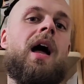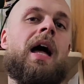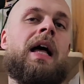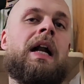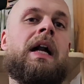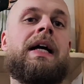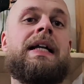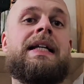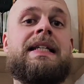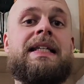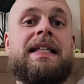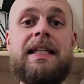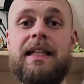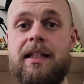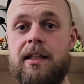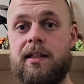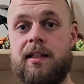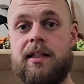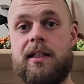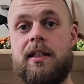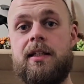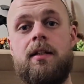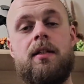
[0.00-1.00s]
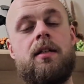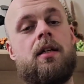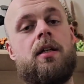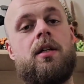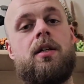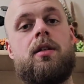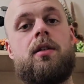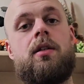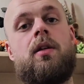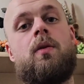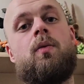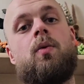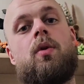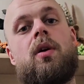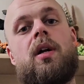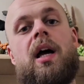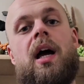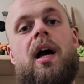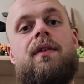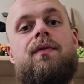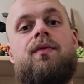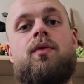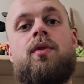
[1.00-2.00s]
And ideally, you
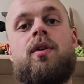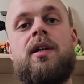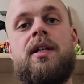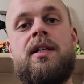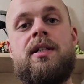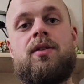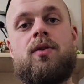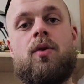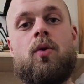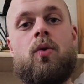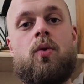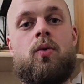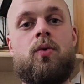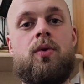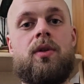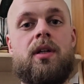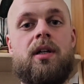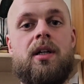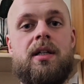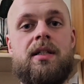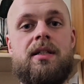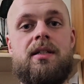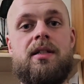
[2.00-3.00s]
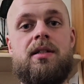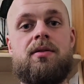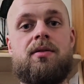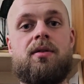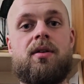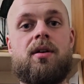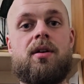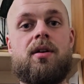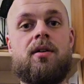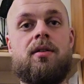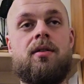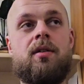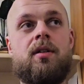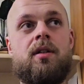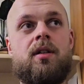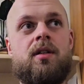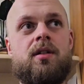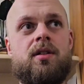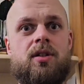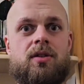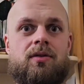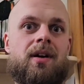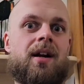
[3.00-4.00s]
want to have what is called a zero
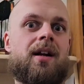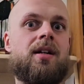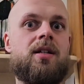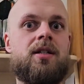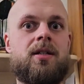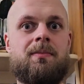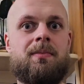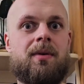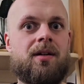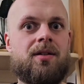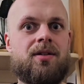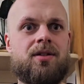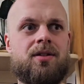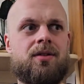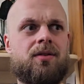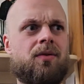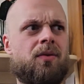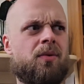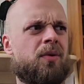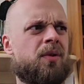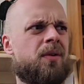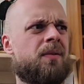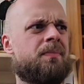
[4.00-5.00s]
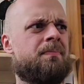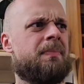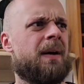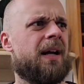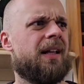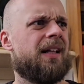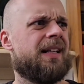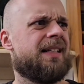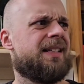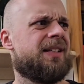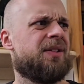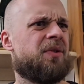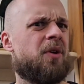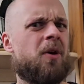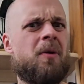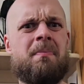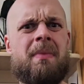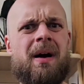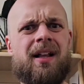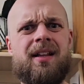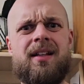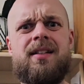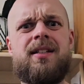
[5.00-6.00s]
strategy budget or a zero
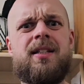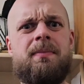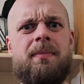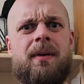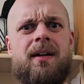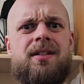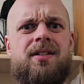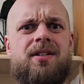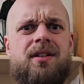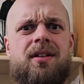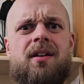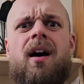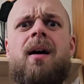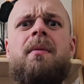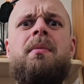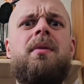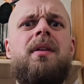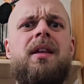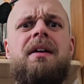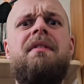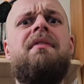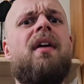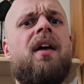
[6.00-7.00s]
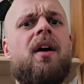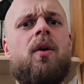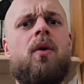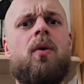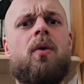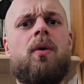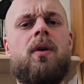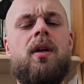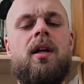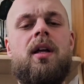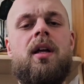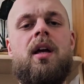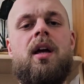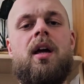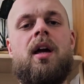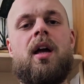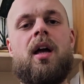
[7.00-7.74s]
balance budget, I believe they call it.